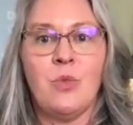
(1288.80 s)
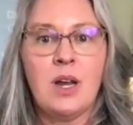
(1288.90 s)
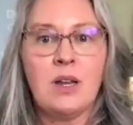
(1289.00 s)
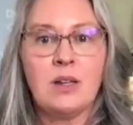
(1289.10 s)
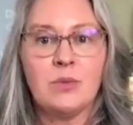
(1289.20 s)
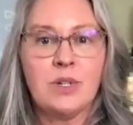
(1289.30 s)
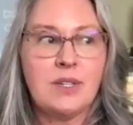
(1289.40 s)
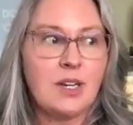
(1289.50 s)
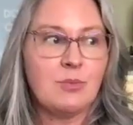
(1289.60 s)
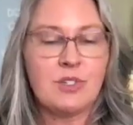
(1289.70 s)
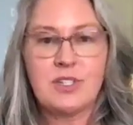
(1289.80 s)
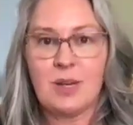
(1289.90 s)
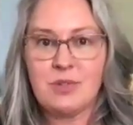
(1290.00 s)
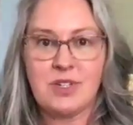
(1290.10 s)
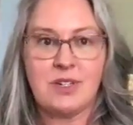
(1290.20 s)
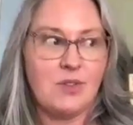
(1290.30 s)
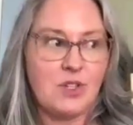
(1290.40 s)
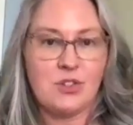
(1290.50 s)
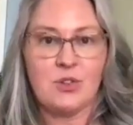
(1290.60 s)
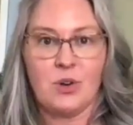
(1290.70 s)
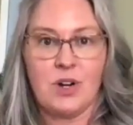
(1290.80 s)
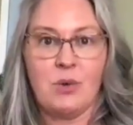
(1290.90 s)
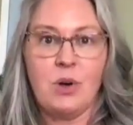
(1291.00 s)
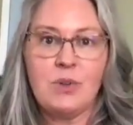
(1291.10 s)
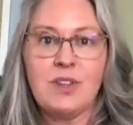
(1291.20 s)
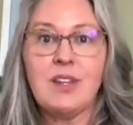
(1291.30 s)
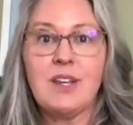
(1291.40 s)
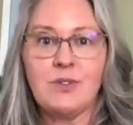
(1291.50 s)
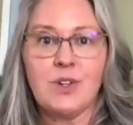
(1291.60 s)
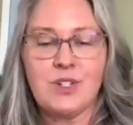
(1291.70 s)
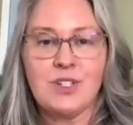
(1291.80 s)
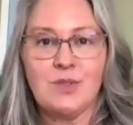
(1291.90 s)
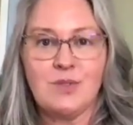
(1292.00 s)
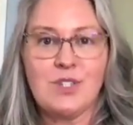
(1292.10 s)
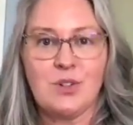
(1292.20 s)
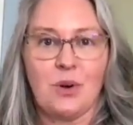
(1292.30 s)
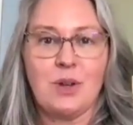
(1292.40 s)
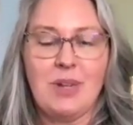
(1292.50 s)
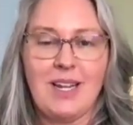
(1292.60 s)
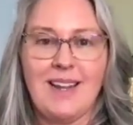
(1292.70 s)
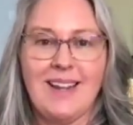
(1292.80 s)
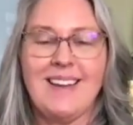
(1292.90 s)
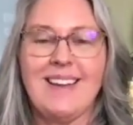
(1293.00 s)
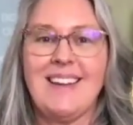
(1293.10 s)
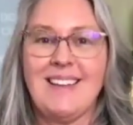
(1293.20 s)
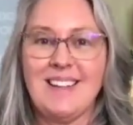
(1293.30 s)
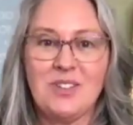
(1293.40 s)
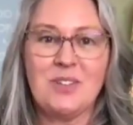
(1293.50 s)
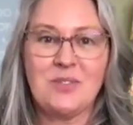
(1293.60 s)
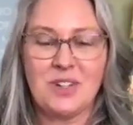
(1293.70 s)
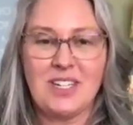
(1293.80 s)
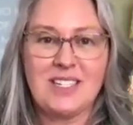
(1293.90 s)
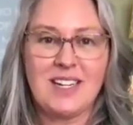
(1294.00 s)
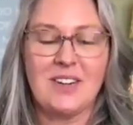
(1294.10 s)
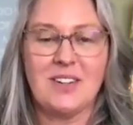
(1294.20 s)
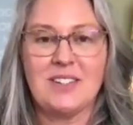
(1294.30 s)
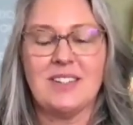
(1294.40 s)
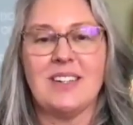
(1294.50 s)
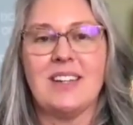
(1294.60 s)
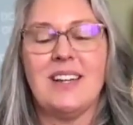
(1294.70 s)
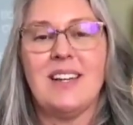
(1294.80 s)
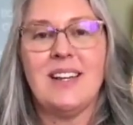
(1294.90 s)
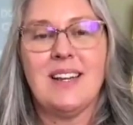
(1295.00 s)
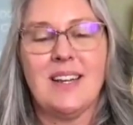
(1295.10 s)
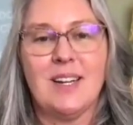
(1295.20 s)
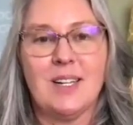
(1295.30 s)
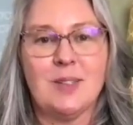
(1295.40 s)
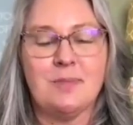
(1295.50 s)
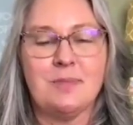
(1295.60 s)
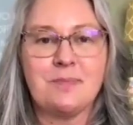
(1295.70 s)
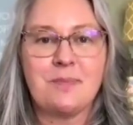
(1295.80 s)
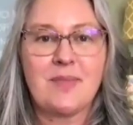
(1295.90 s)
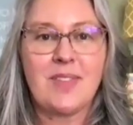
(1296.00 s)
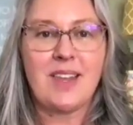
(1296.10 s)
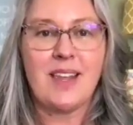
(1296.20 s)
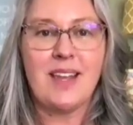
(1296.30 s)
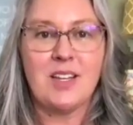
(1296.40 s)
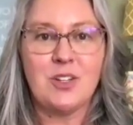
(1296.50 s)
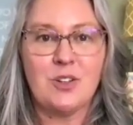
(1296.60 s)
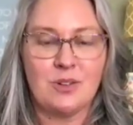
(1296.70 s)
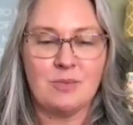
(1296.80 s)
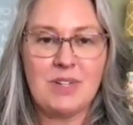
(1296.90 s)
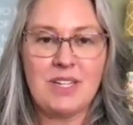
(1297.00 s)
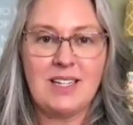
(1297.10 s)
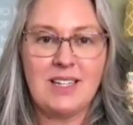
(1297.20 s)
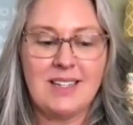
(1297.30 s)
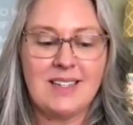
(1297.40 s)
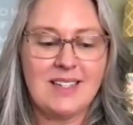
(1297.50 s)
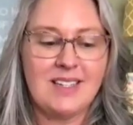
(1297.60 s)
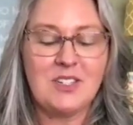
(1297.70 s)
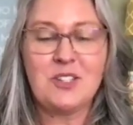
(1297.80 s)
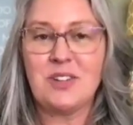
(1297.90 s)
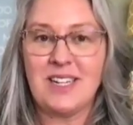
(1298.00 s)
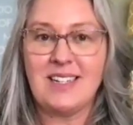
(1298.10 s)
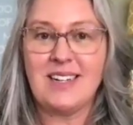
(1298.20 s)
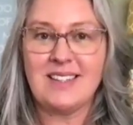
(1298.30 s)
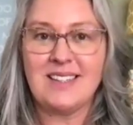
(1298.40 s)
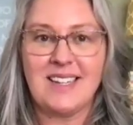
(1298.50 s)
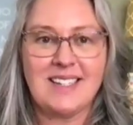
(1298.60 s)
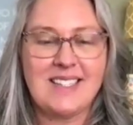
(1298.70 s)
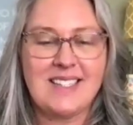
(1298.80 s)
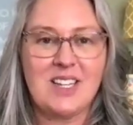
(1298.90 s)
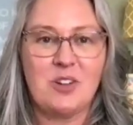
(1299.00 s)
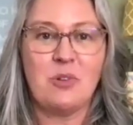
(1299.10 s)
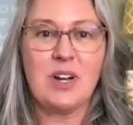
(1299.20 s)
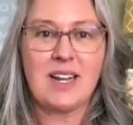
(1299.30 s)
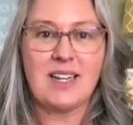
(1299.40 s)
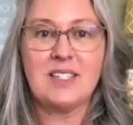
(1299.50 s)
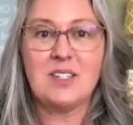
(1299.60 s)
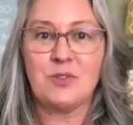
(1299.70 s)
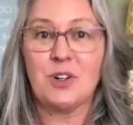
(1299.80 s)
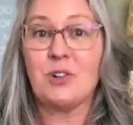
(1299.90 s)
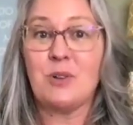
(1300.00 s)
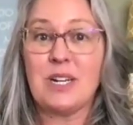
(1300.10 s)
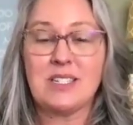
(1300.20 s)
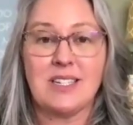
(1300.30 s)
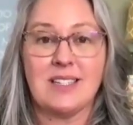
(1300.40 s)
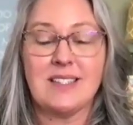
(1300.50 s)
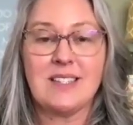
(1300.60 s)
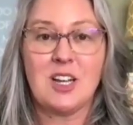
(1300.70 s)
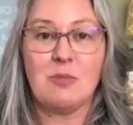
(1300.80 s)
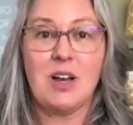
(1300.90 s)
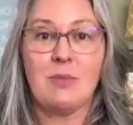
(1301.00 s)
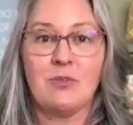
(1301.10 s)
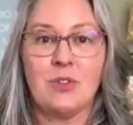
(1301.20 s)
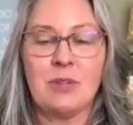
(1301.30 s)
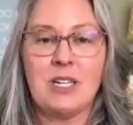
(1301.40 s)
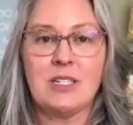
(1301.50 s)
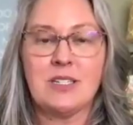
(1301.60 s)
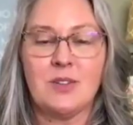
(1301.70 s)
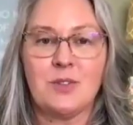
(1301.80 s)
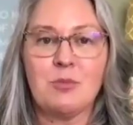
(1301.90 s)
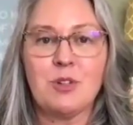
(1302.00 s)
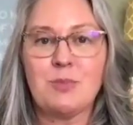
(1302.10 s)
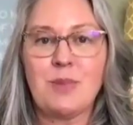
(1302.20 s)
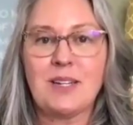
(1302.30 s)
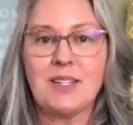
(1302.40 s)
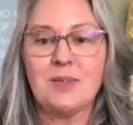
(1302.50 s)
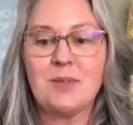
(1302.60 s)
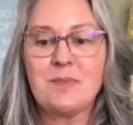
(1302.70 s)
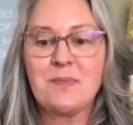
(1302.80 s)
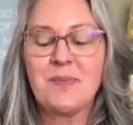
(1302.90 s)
what would their perception of the story, what would their version of the story be? And do it for each character. And you'll be intrigued, I think, to see what kind of different questions come up from each different perspective.